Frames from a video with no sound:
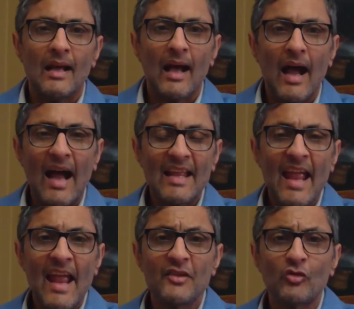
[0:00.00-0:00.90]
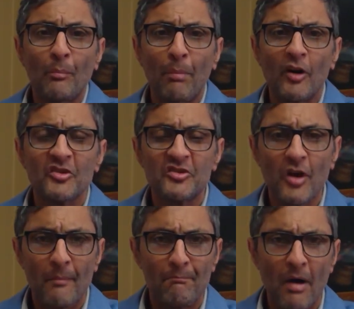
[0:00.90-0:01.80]
I hate to burst
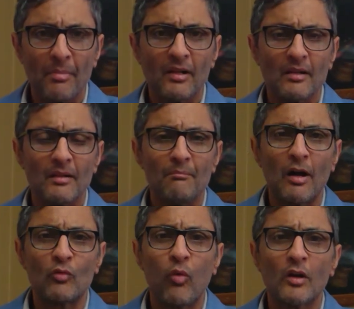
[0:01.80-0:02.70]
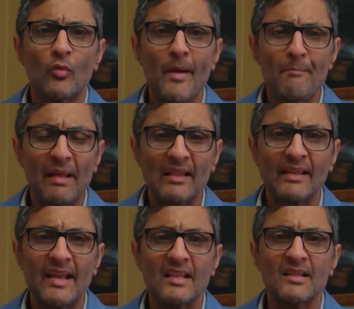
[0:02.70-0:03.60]
your bubble, but what we're
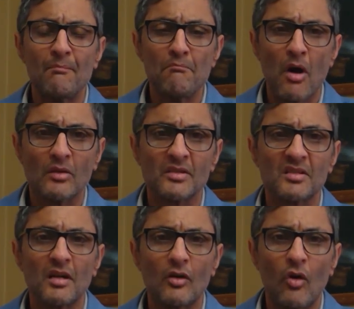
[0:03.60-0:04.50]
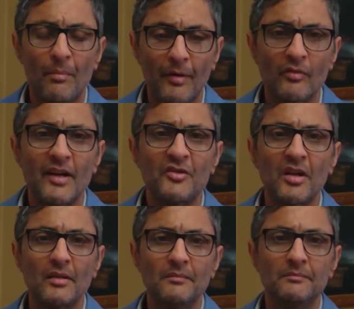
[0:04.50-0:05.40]
building is a monster
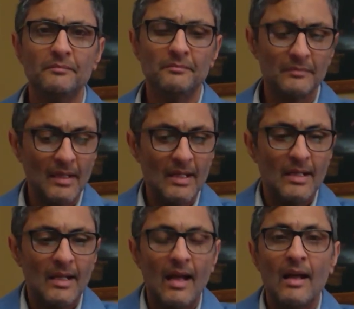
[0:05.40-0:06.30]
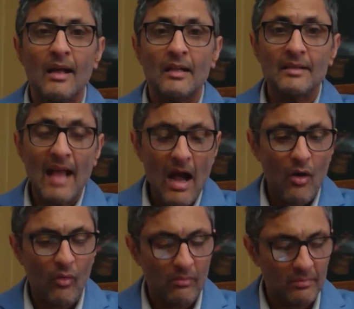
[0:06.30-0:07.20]
corporation. Now,
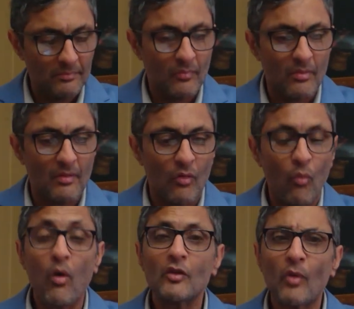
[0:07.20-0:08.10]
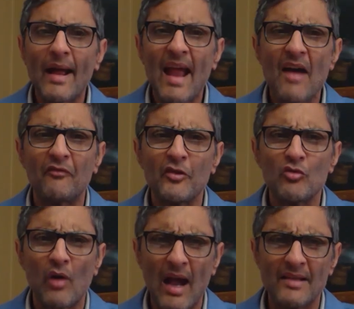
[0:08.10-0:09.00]
what do I have for you
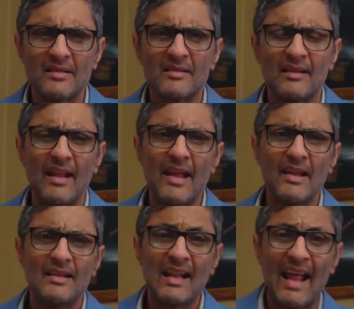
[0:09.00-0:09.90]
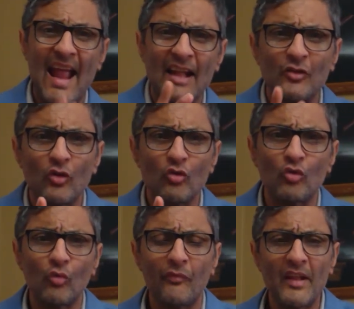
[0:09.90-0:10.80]
guys today that I had to do
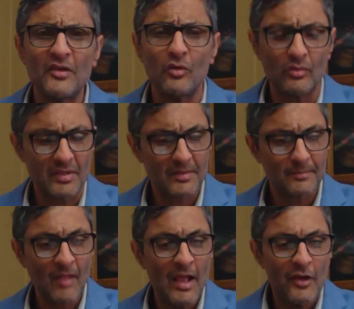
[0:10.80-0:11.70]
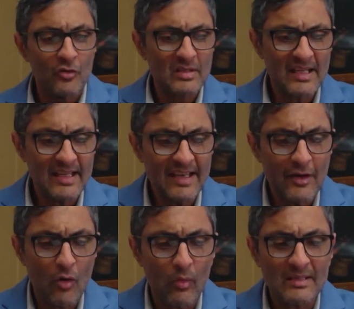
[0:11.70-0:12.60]
two videos? You see,
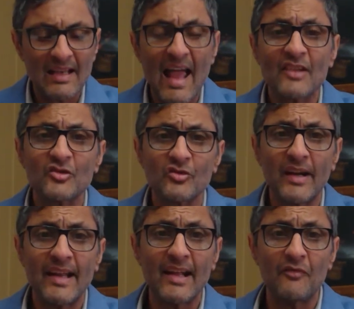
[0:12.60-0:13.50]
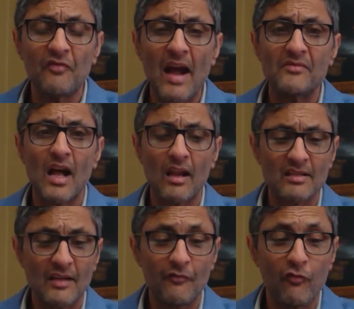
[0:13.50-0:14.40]
NIO was last trading at
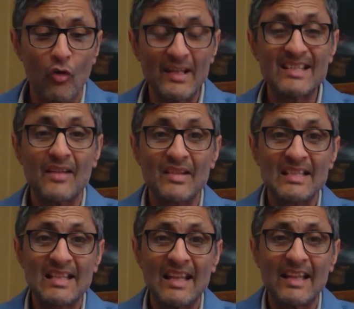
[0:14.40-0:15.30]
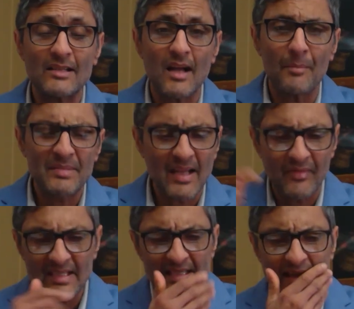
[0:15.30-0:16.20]
$5.47. It's up
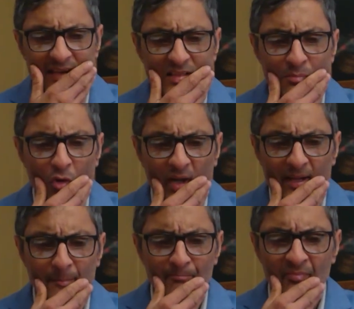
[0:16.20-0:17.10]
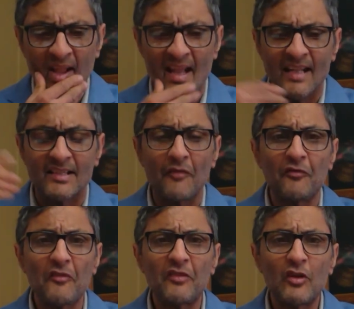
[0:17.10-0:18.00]
7 cents this morning. The
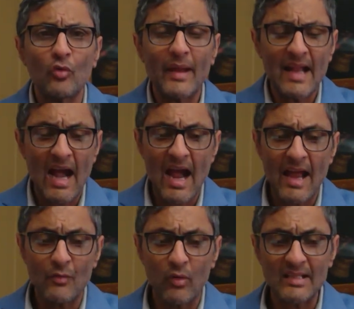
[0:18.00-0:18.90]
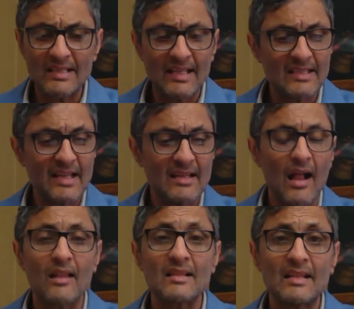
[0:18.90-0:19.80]
52-week high was
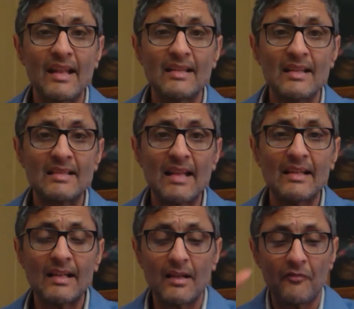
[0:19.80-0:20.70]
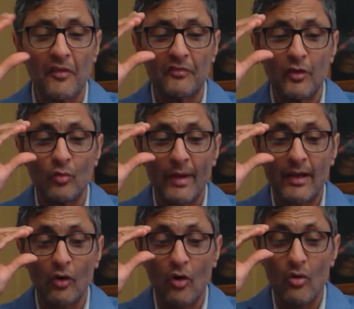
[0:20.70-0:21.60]
$16.18 and the 52-week
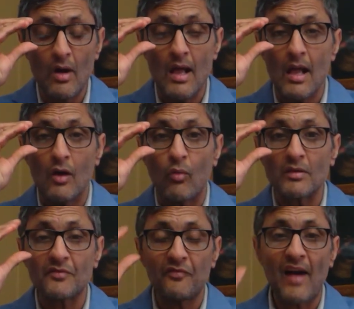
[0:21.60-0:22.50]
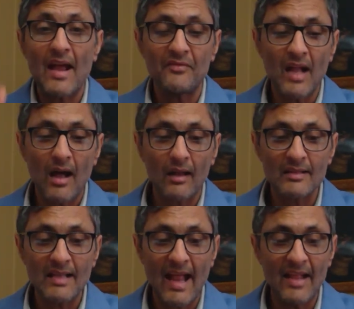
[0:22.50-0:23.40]
low was
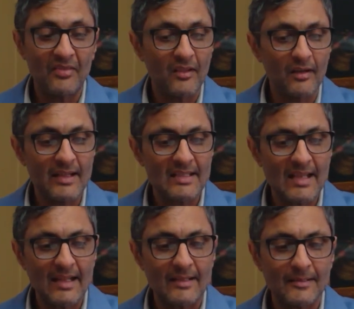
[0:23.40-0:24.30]
$5.30.